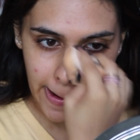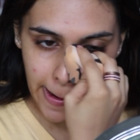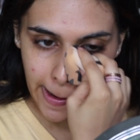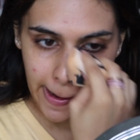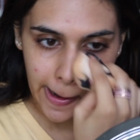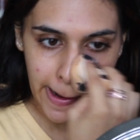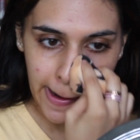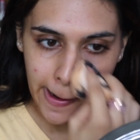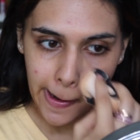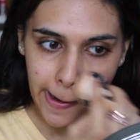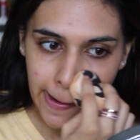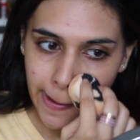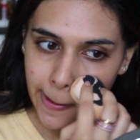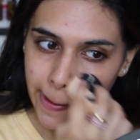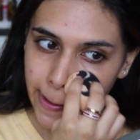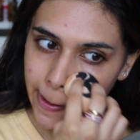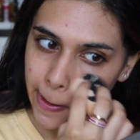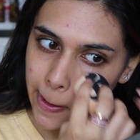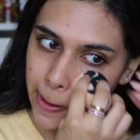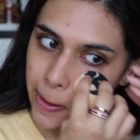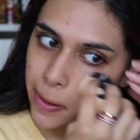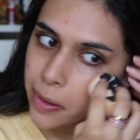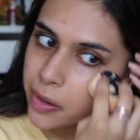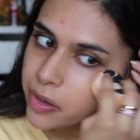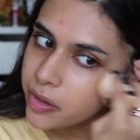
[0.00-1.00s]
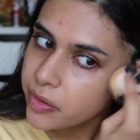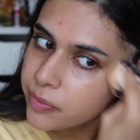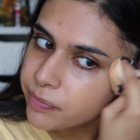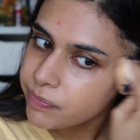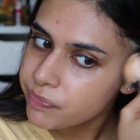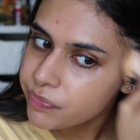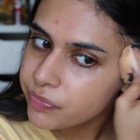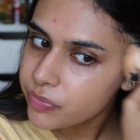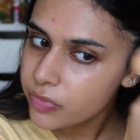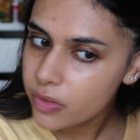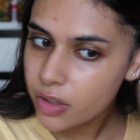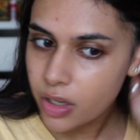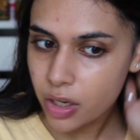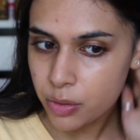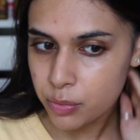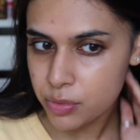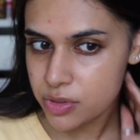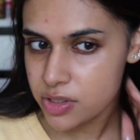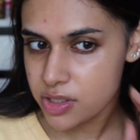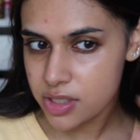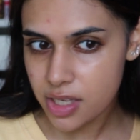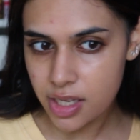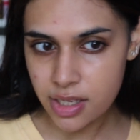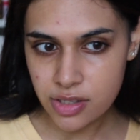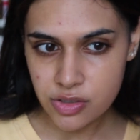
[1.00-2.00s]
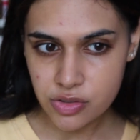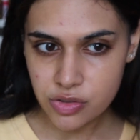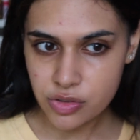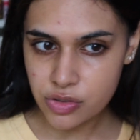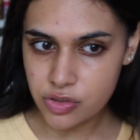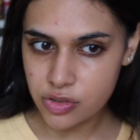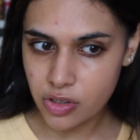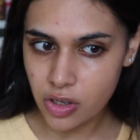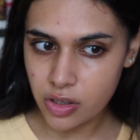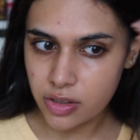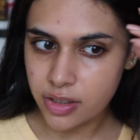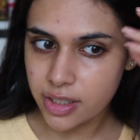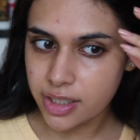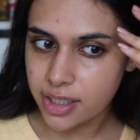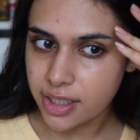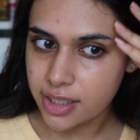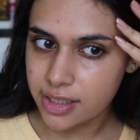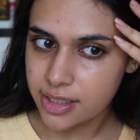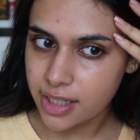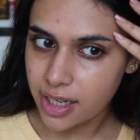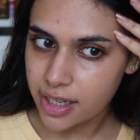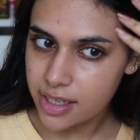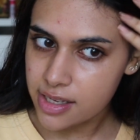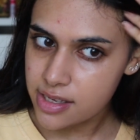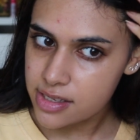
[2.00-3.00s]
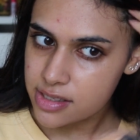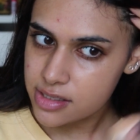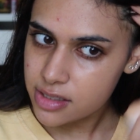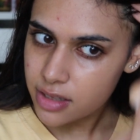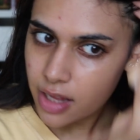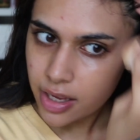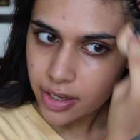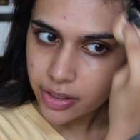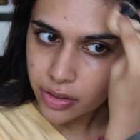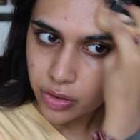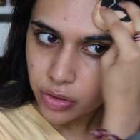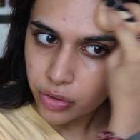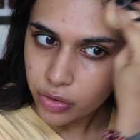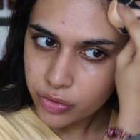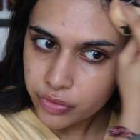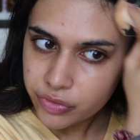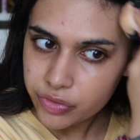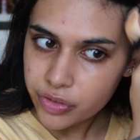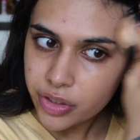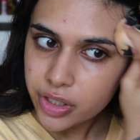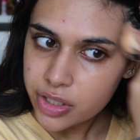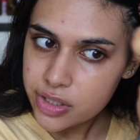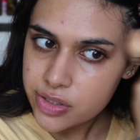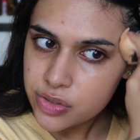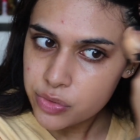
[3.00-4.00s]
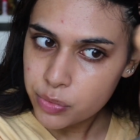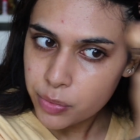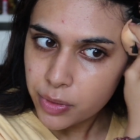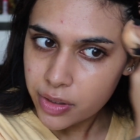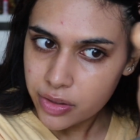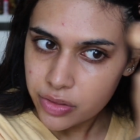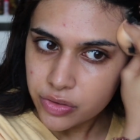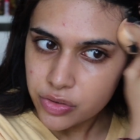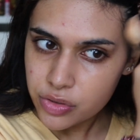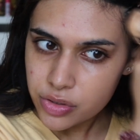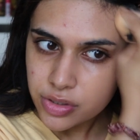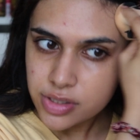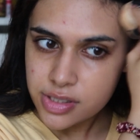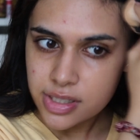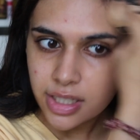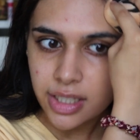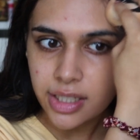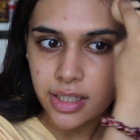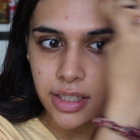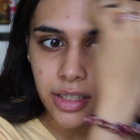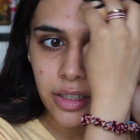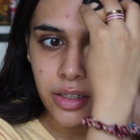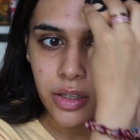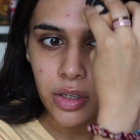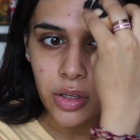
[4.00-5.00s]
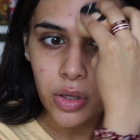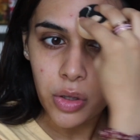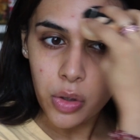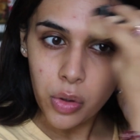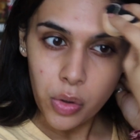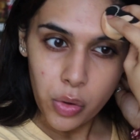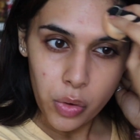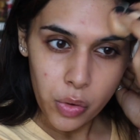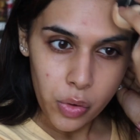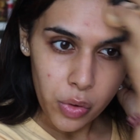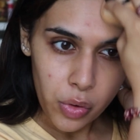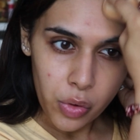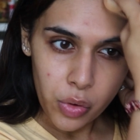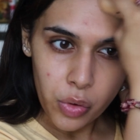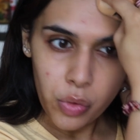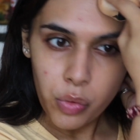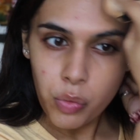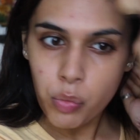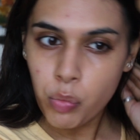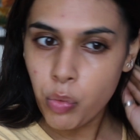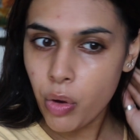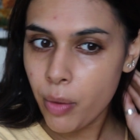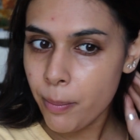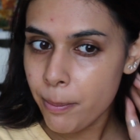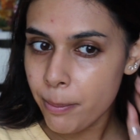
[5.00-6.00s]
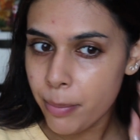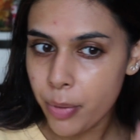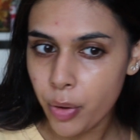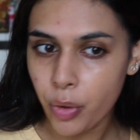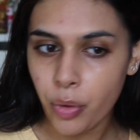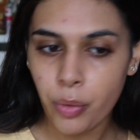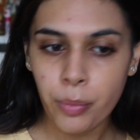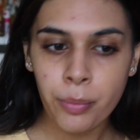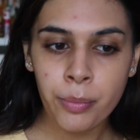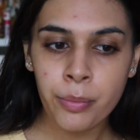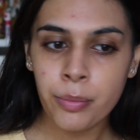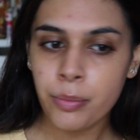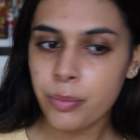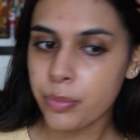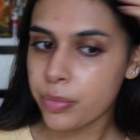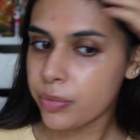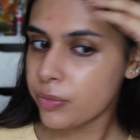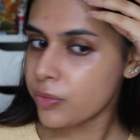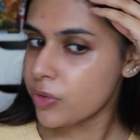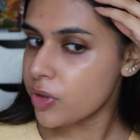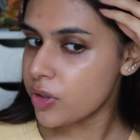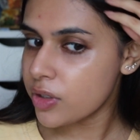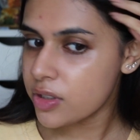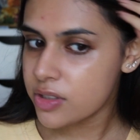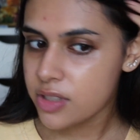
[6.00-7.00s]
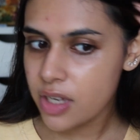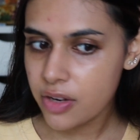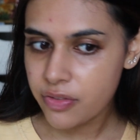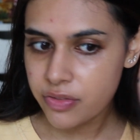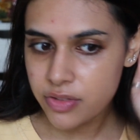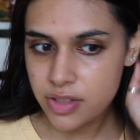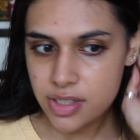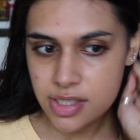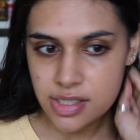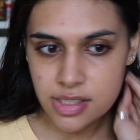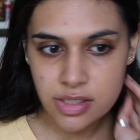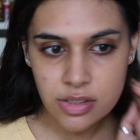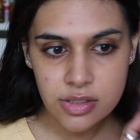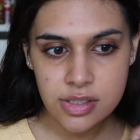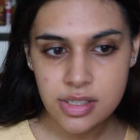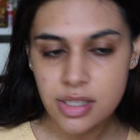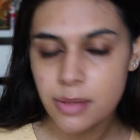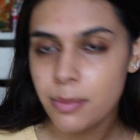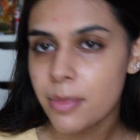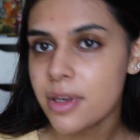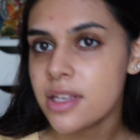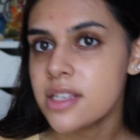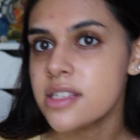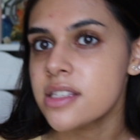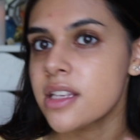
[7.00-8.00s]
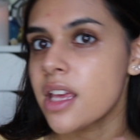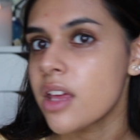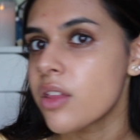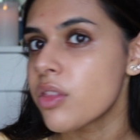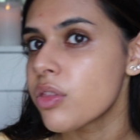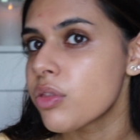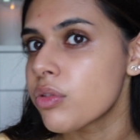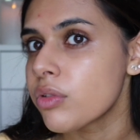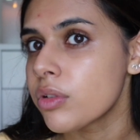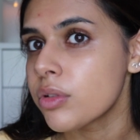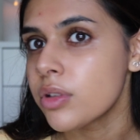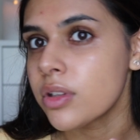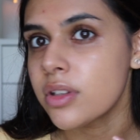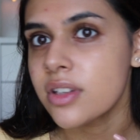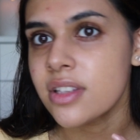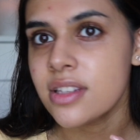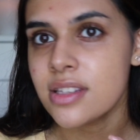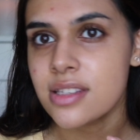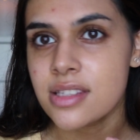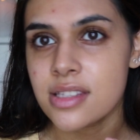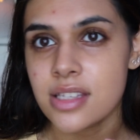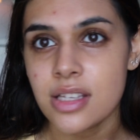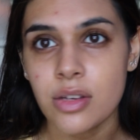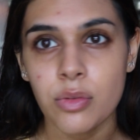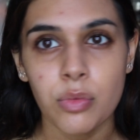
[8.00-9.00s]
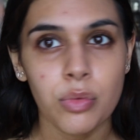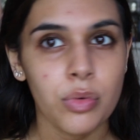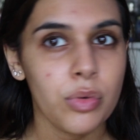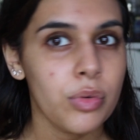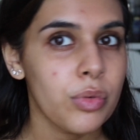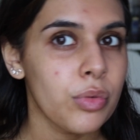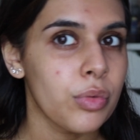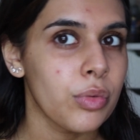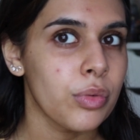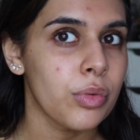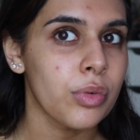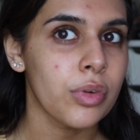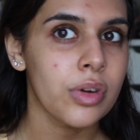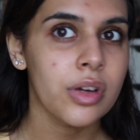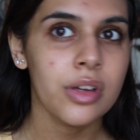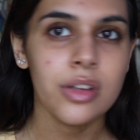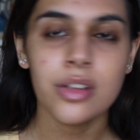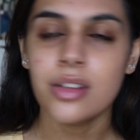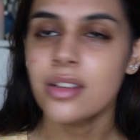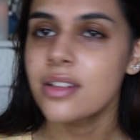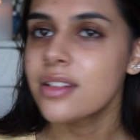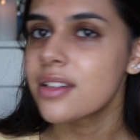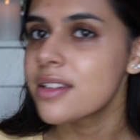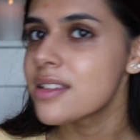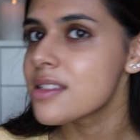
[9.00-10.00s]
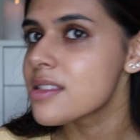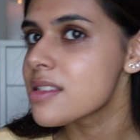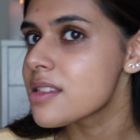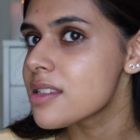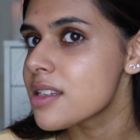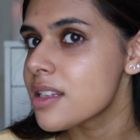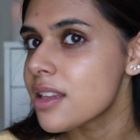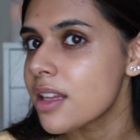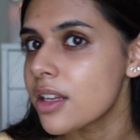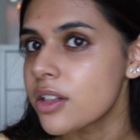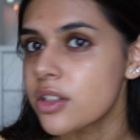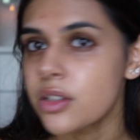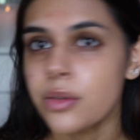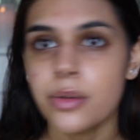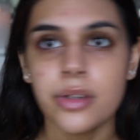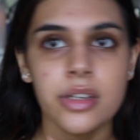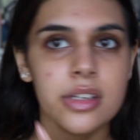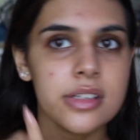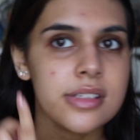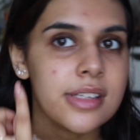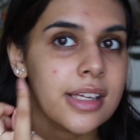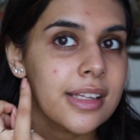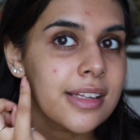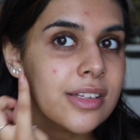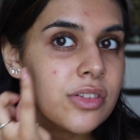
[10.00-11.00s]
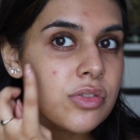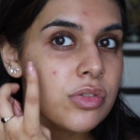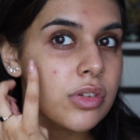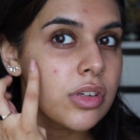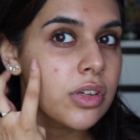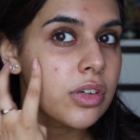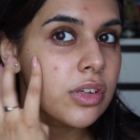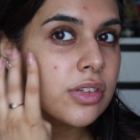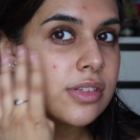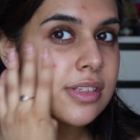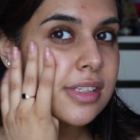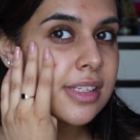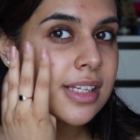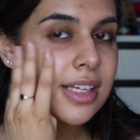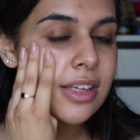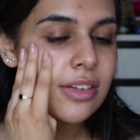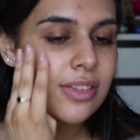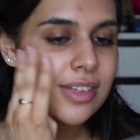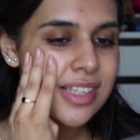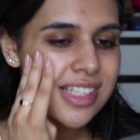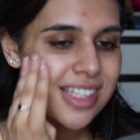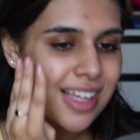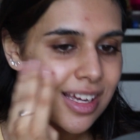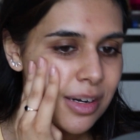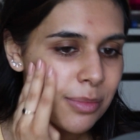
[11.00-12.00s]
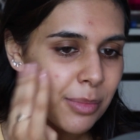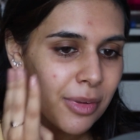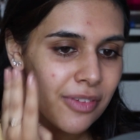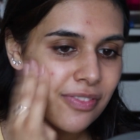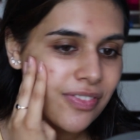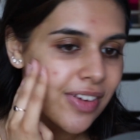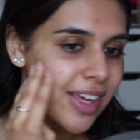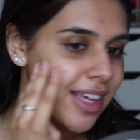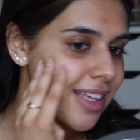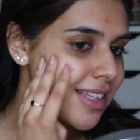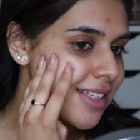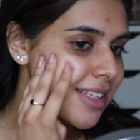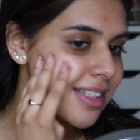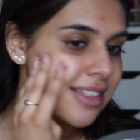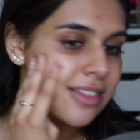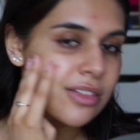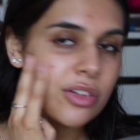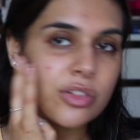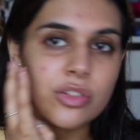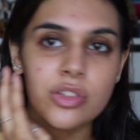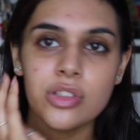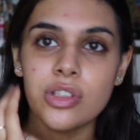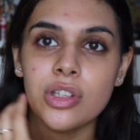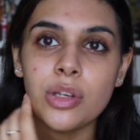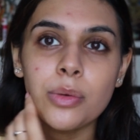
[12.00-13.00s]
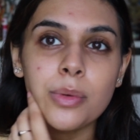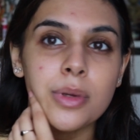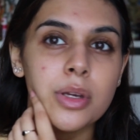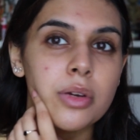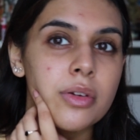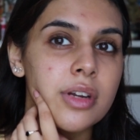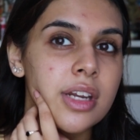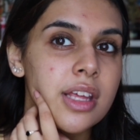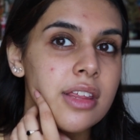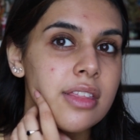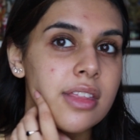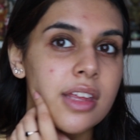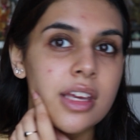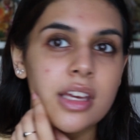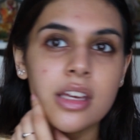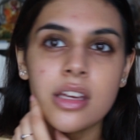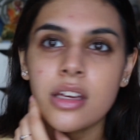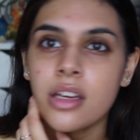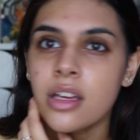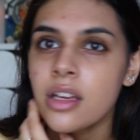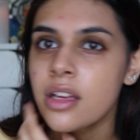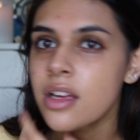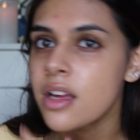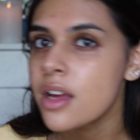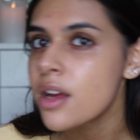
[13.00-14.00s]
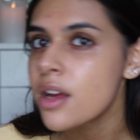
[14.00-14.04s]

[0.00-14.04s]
and I would say it's just got like a nice light coverage with just like one pump. You can definitely still see my skin through. You can see, ooh, you can see that doing it. It's like literally you can see on the side of my face. It's not dewy or anything